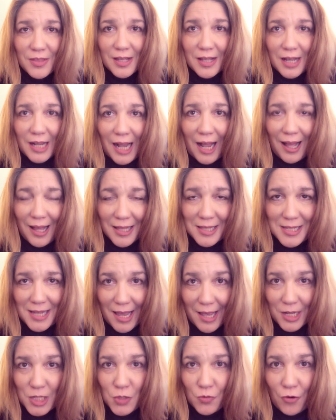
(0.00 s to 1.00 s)

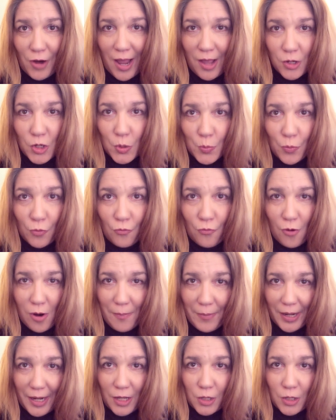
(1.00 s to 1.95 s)
context for how you're performing it.